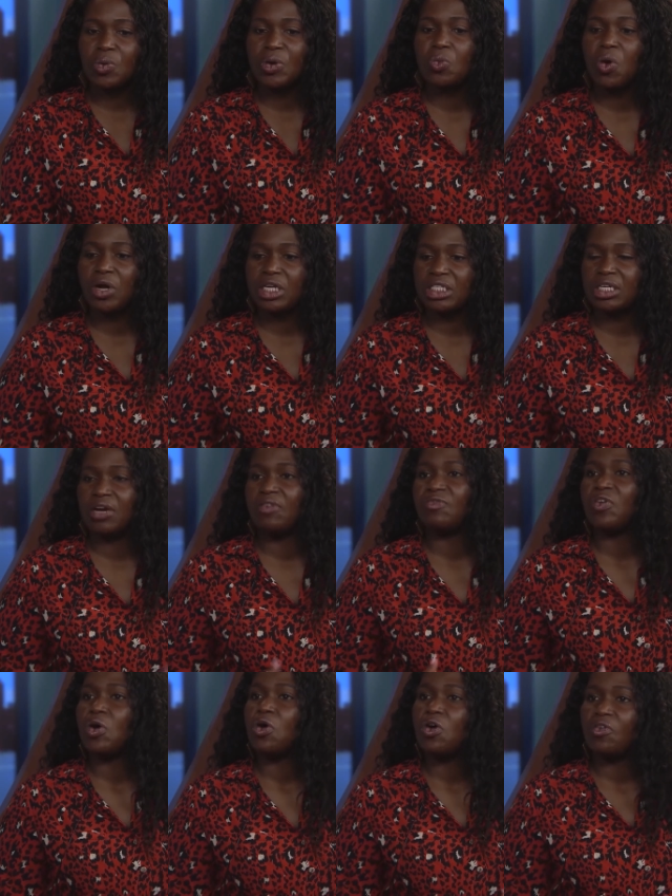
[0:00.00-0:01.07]
we wanted to
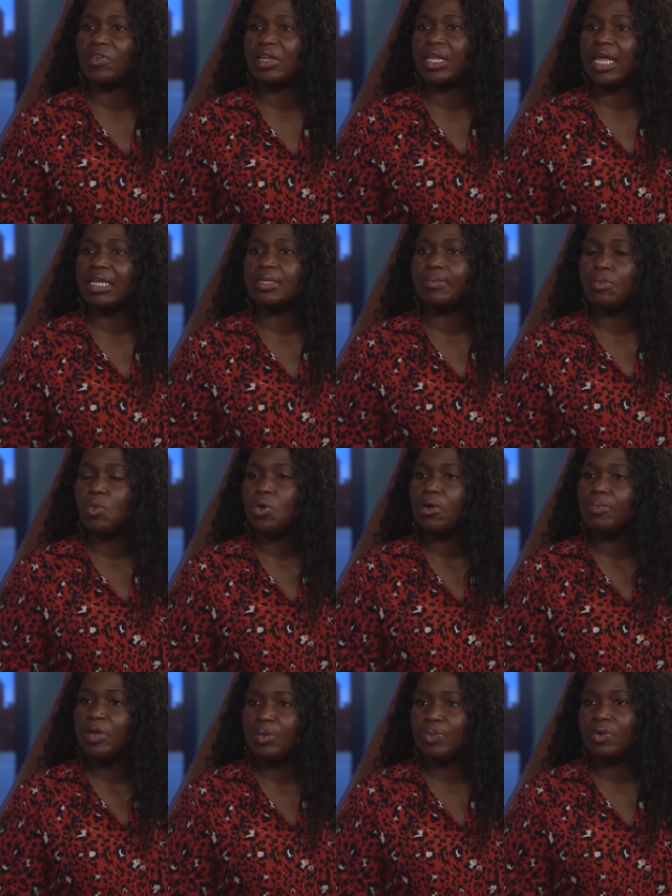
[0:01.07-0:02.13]
evolve and let
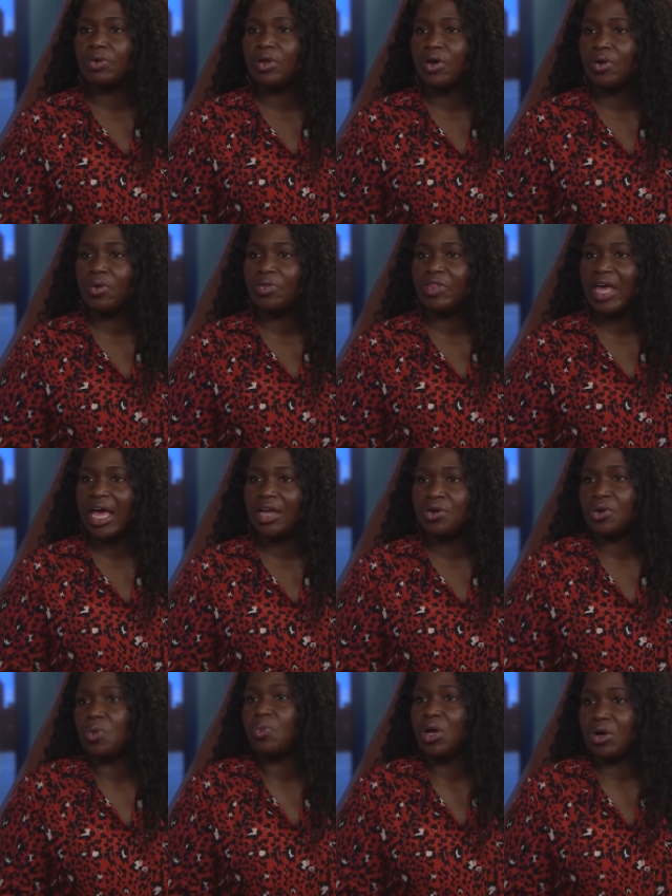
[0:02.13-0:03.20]
more people know that
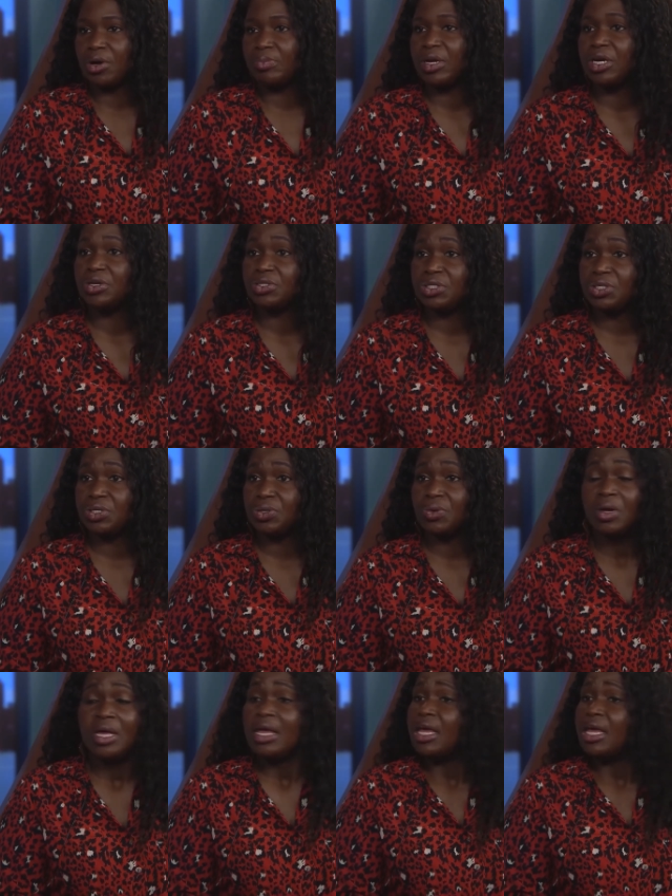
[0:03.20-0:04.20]
you're welcome here too.